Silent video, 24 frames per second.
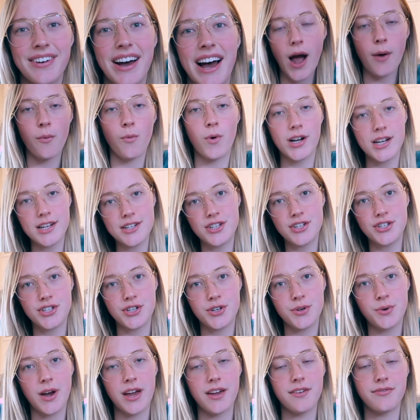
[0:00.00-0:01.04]
I wanted to
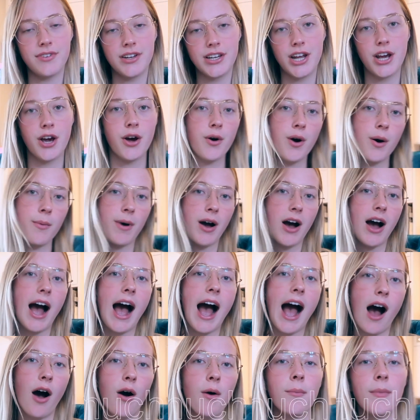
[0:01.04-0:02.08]
do a video about
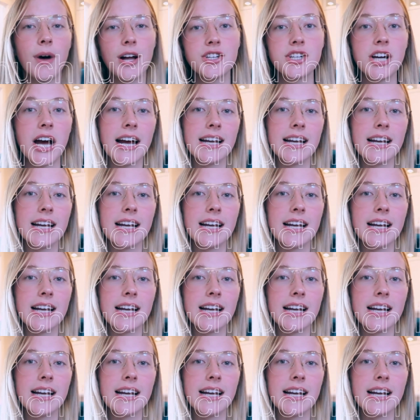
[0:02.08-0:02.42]
how much